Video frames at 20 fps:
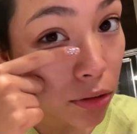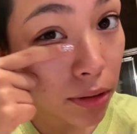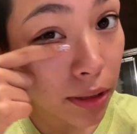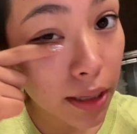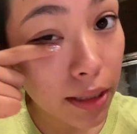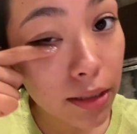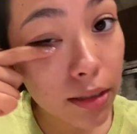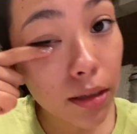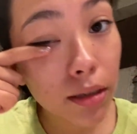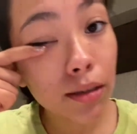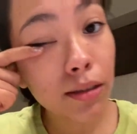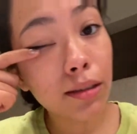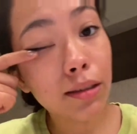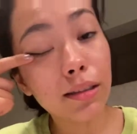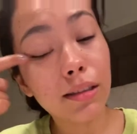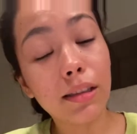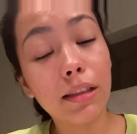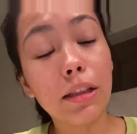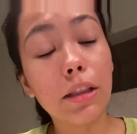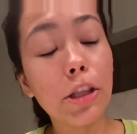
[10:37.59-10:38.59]
so that's
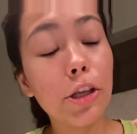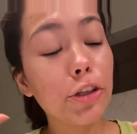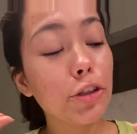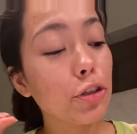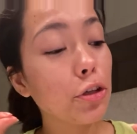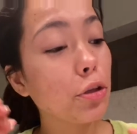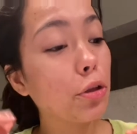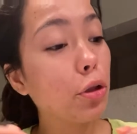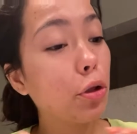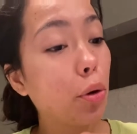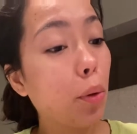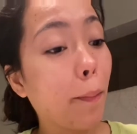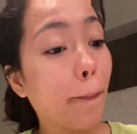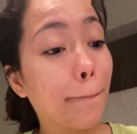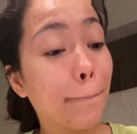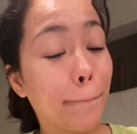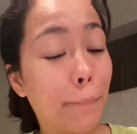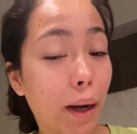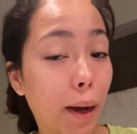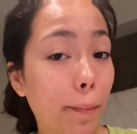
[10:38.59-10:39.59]
a little
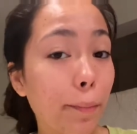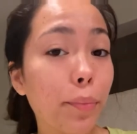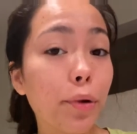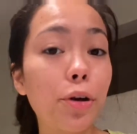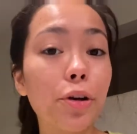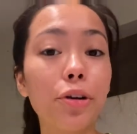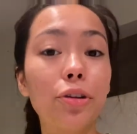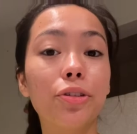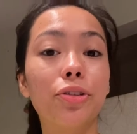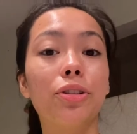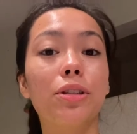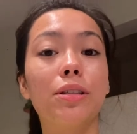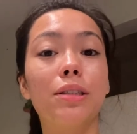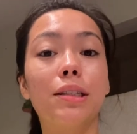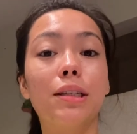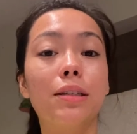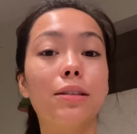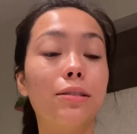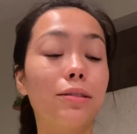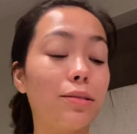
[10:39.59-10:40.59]
bummer
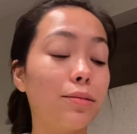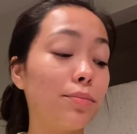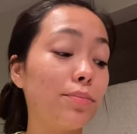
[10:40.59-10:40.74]
since it